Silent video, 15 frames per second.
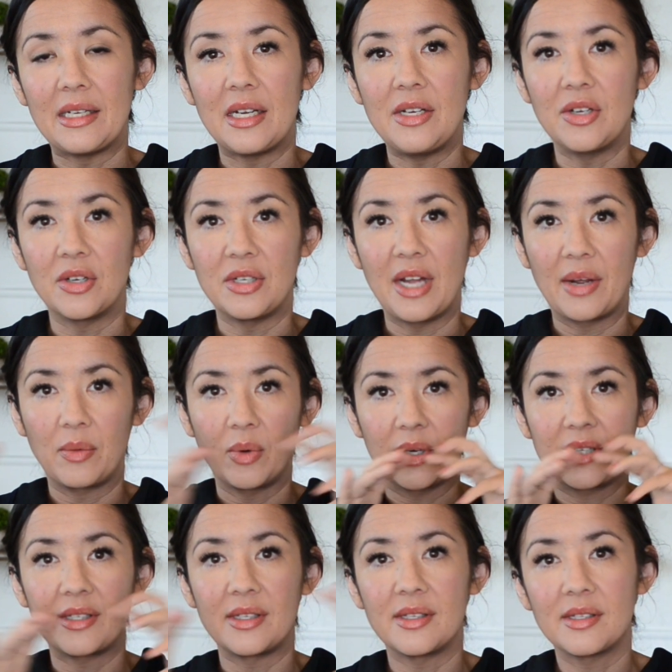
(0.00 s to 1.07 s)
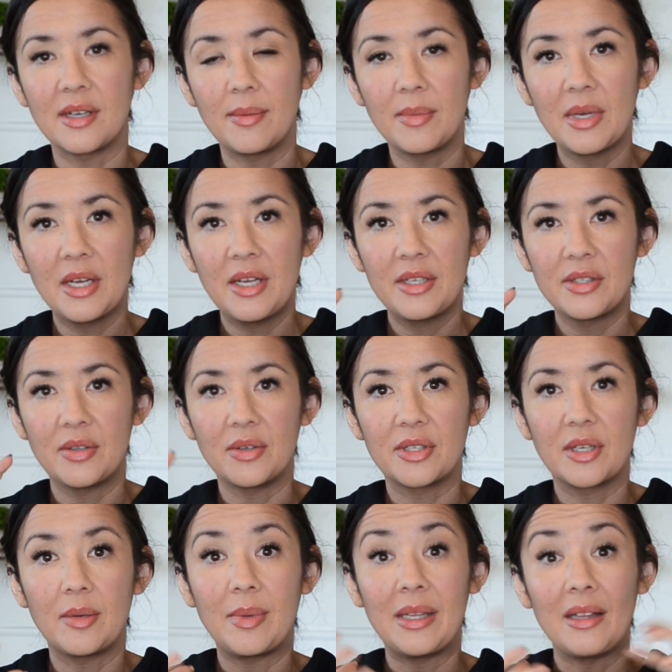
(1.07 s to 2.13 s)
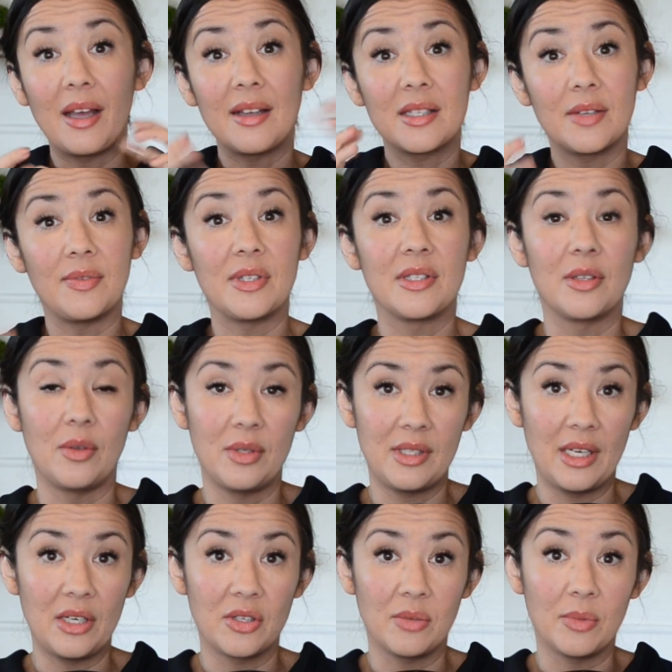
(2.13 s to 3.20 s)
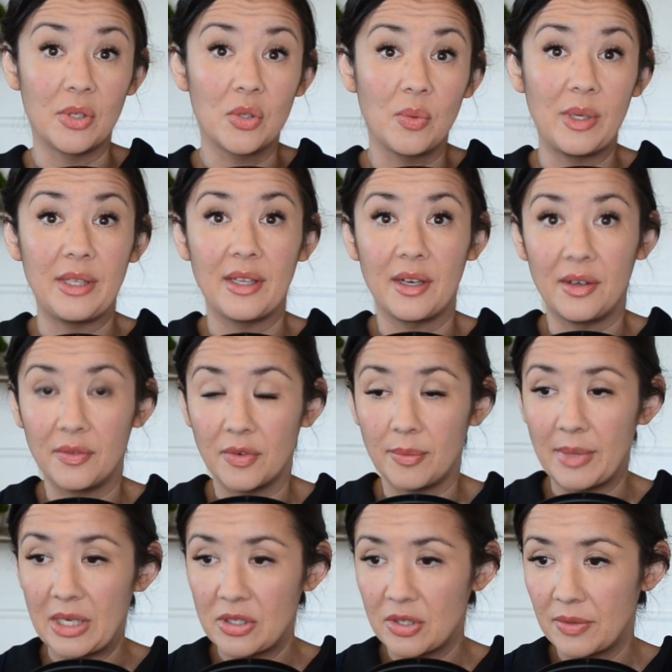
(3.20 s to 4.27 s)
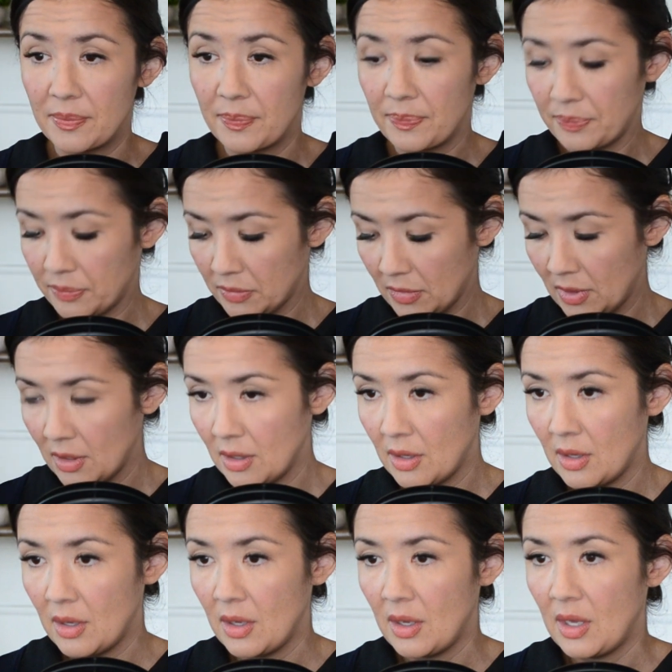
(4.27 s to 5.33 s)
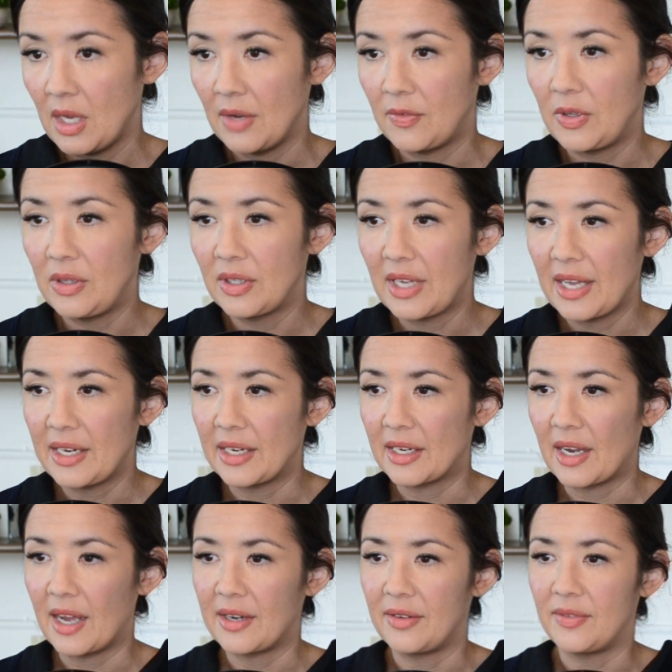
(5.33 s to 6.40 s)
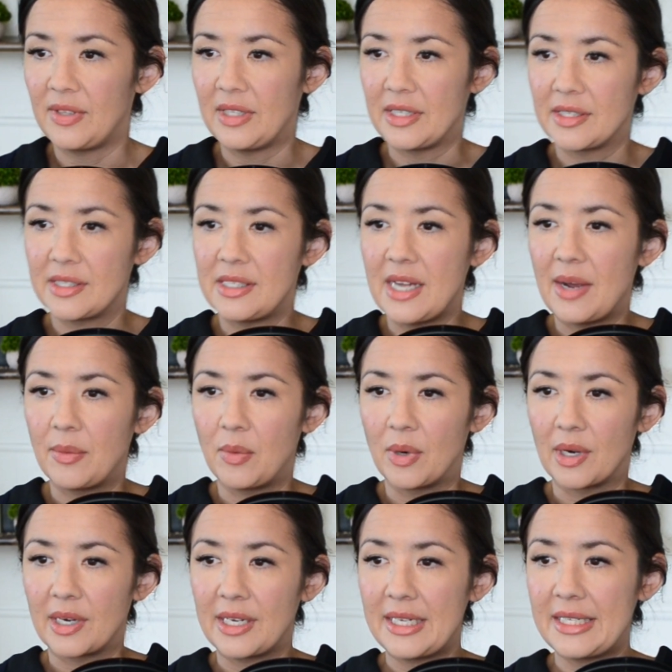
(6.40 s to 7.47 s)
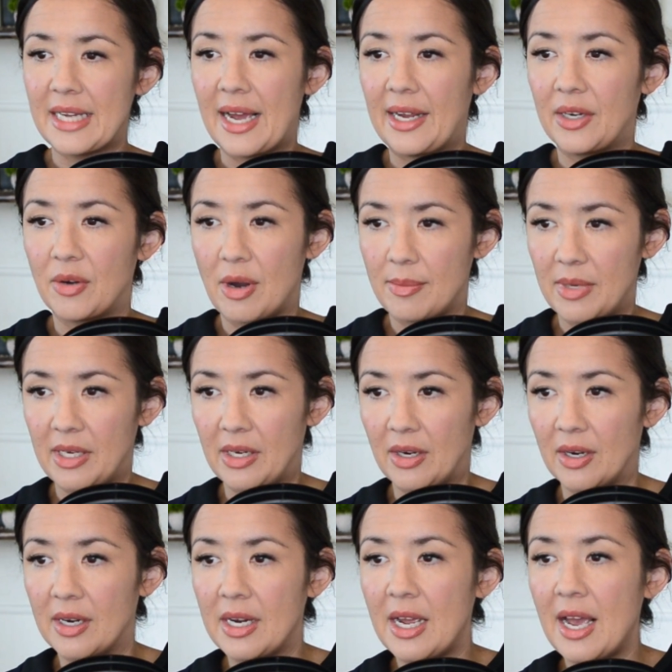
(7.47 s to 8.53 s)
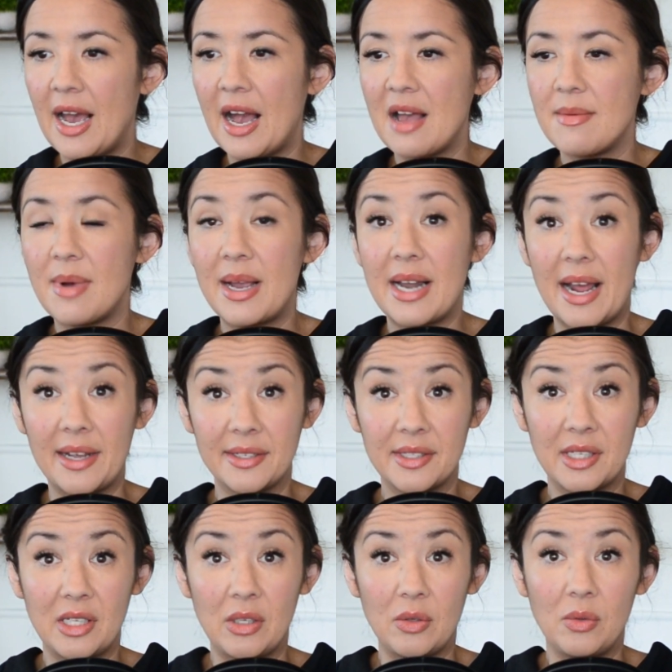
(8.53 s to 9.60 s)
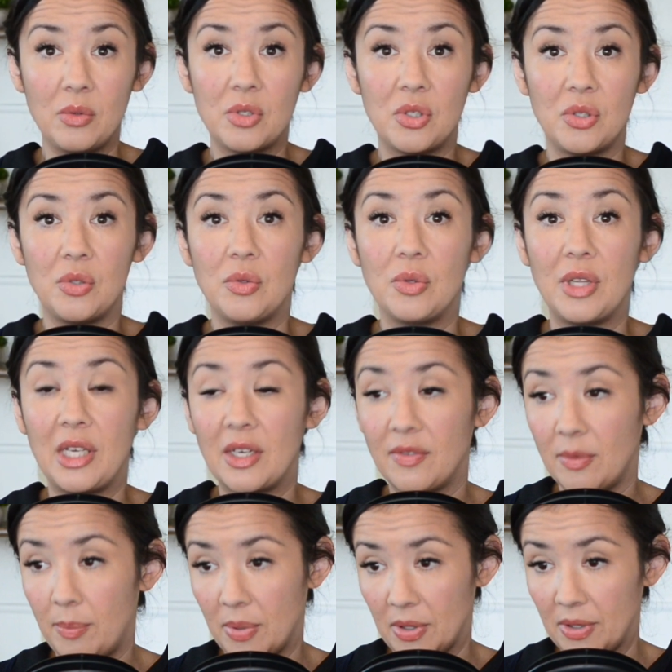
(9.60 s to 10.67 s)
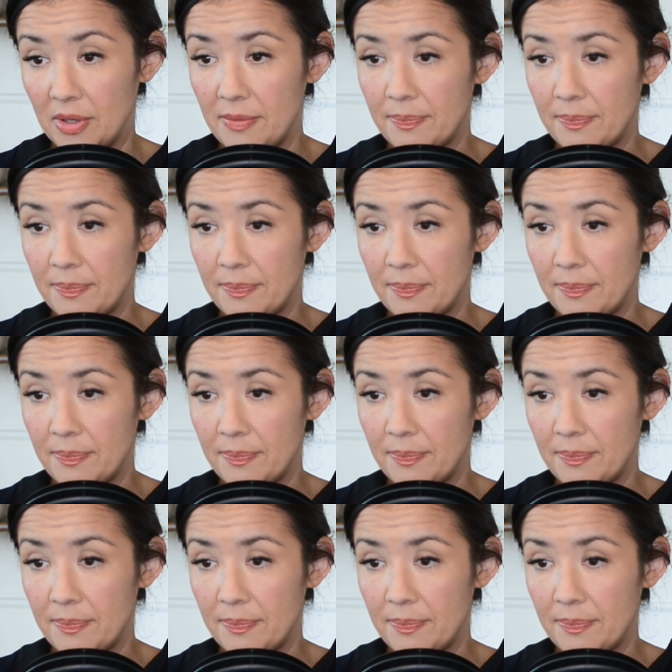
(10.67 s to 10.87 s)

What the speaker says: in your network system, so there's going to be less of association between that information. If we look at it kind of in this network diagram here, I might ask you to think of a bird,